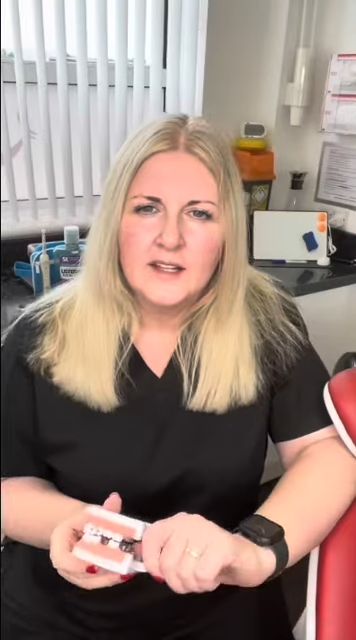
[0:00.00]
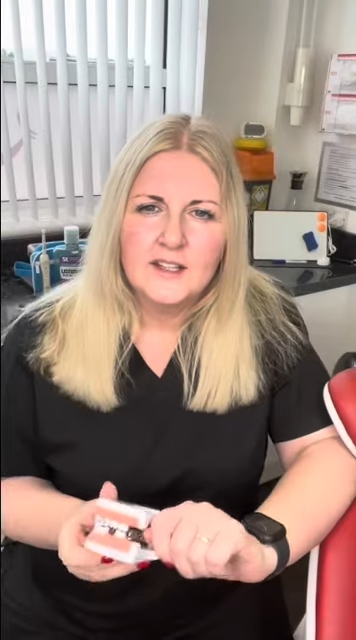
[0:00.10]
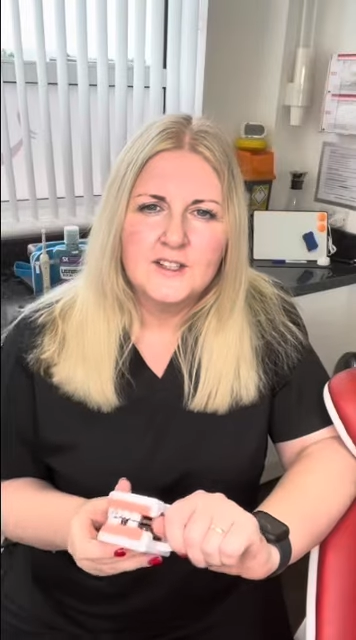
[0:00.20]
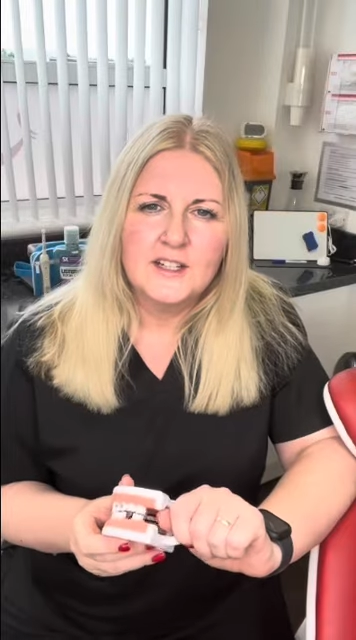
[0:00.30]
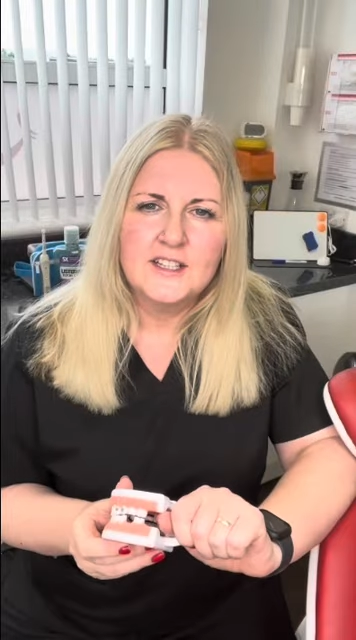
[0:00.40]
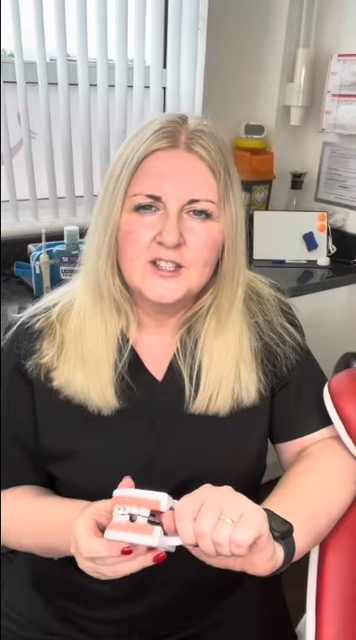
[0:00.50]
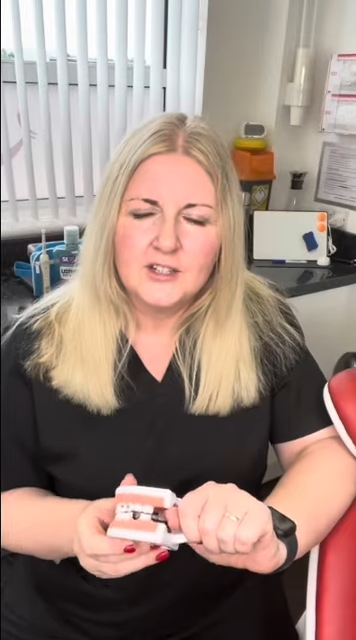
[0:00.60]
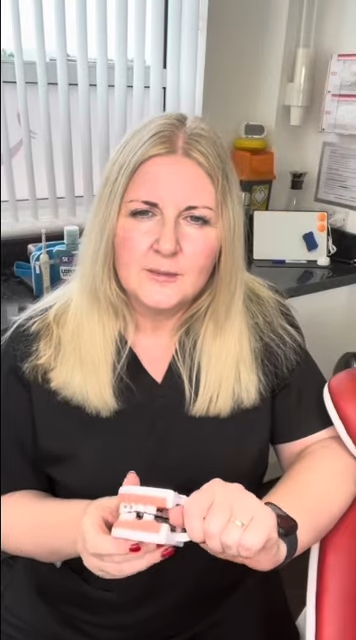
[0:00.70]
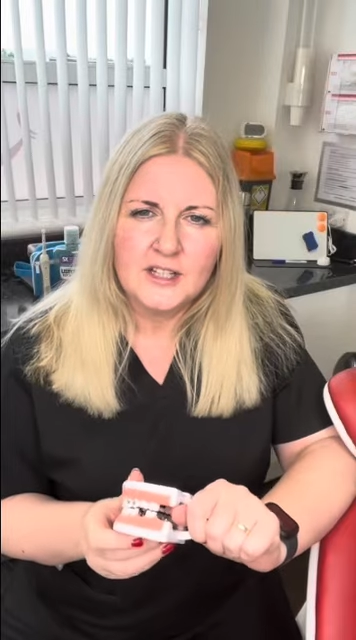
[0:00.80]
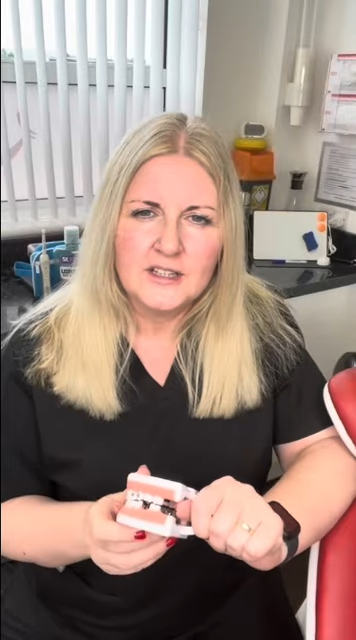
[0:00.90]
So let's
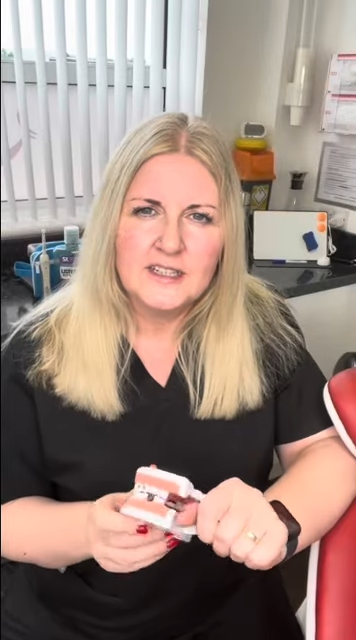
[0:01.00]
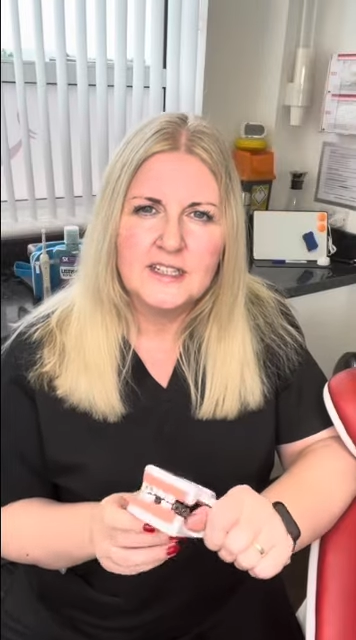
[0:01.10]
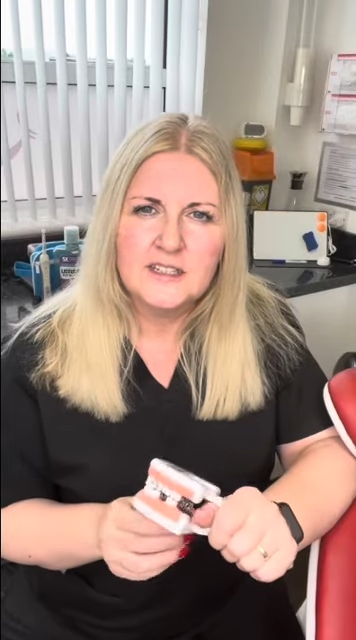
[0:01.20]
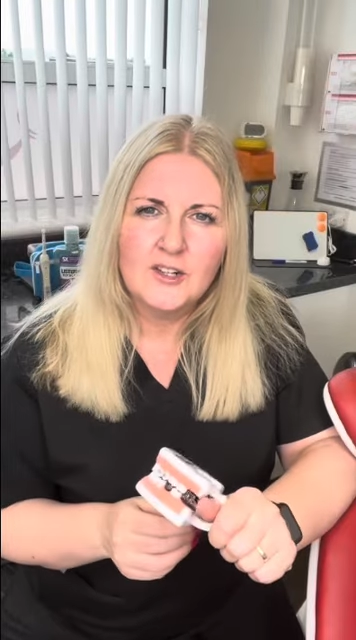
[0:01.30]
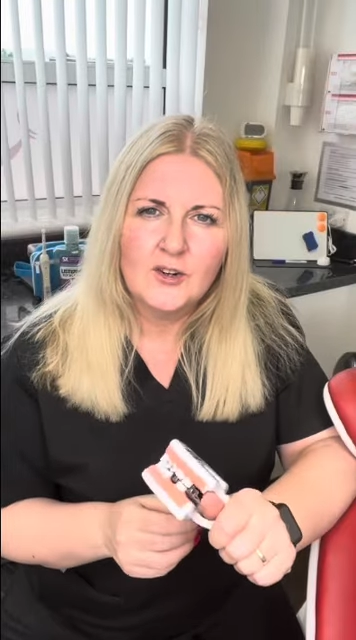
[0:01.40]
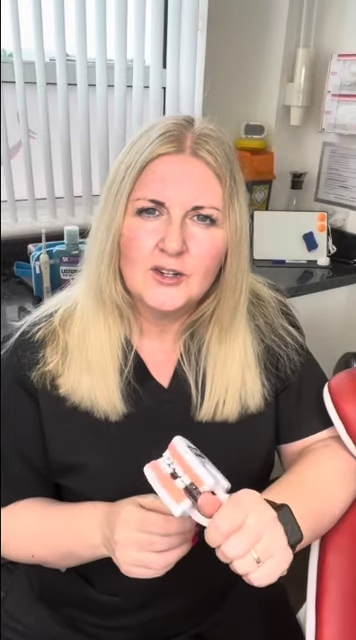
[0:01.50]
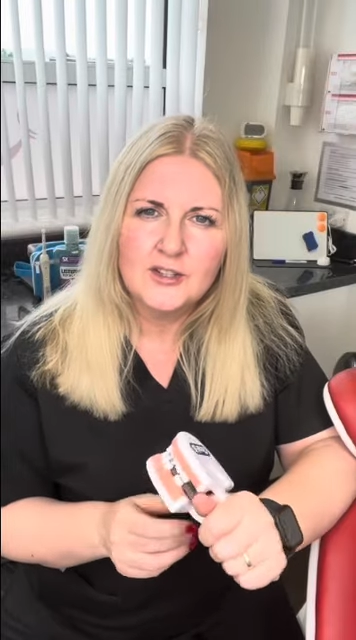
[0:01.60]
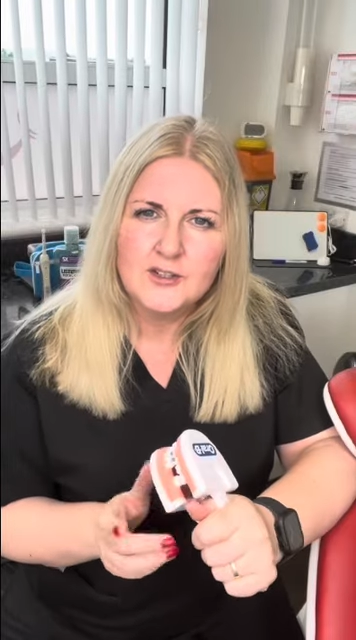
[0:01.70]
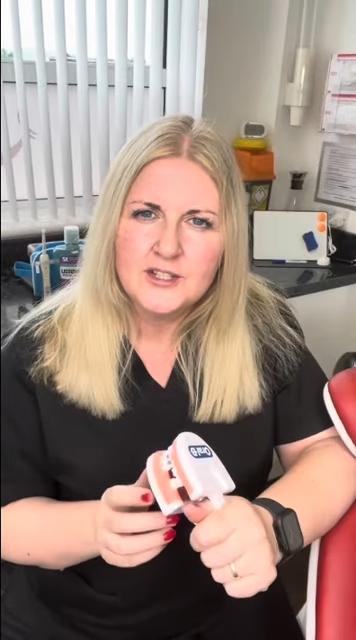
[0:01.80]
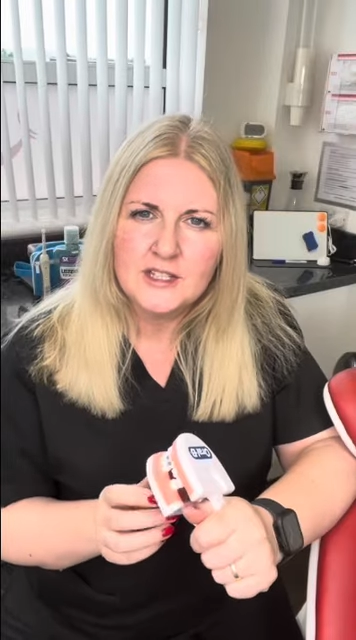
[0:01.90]
talk about cleaning
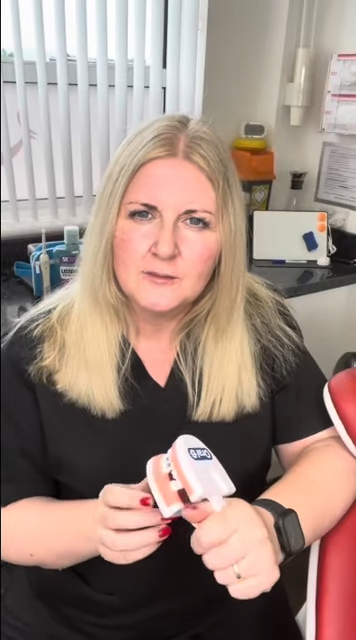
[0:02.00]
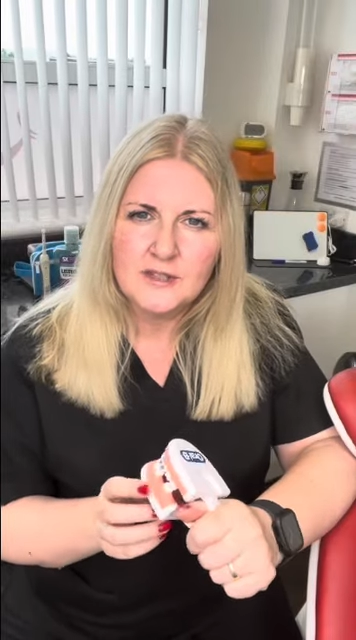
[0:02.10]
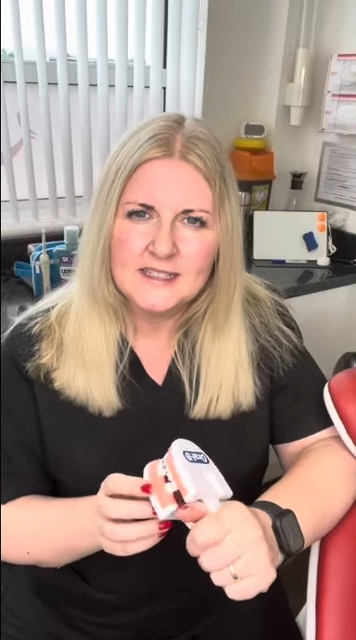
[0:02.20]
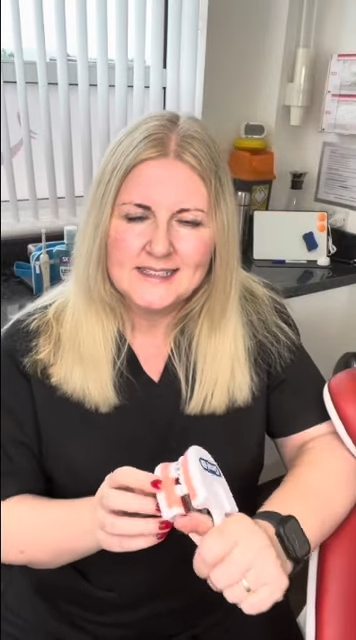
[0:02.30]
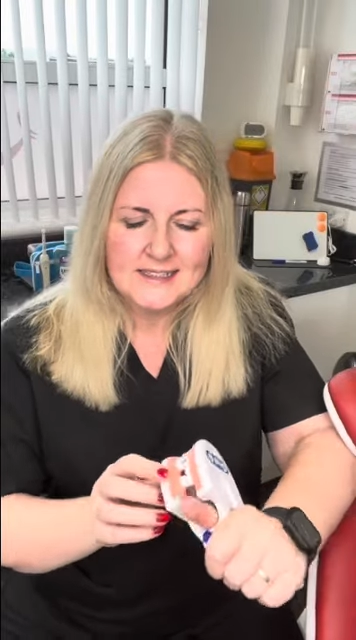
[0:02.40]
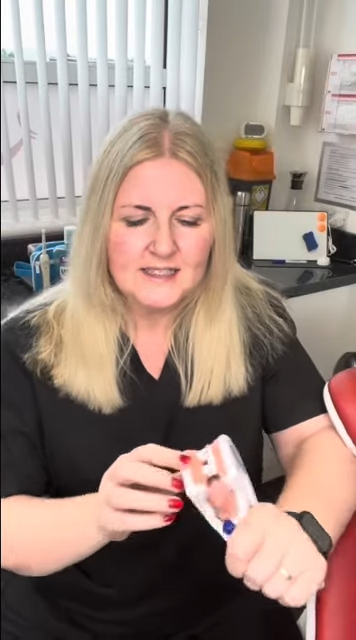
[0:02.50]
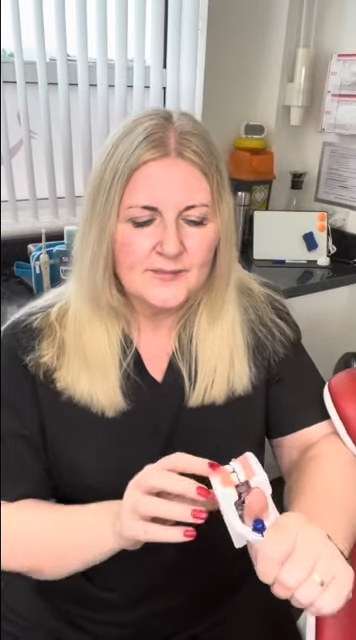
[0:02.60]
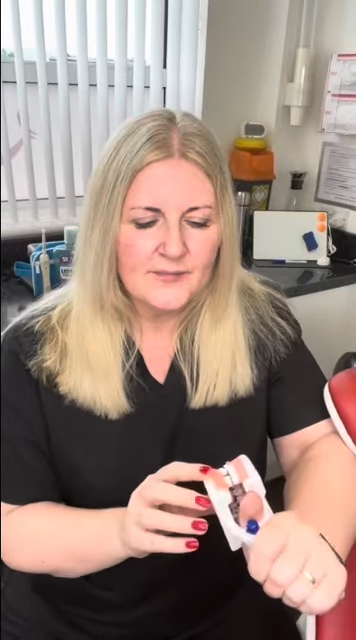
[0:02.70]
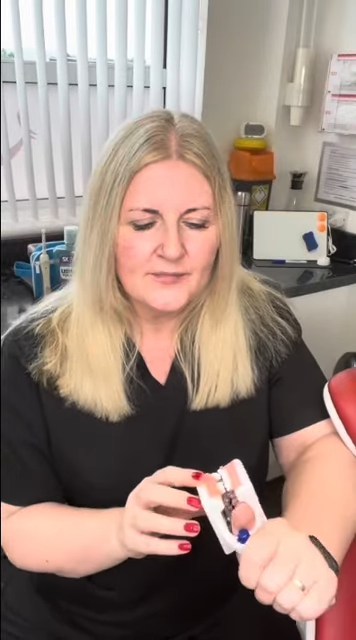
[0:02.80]
orthodontic braces.